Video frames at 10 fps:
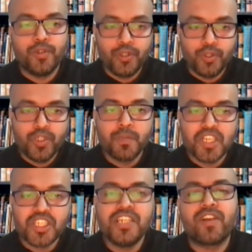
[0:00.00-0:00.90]
use
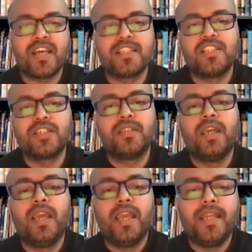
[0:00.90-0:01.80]
machine translation
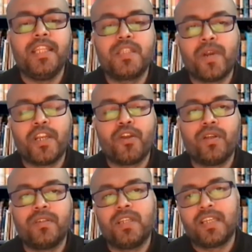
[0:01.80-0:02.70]
in this
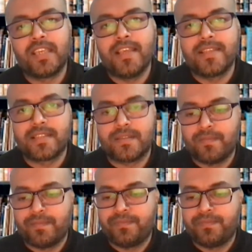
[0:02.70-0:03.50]
particular case.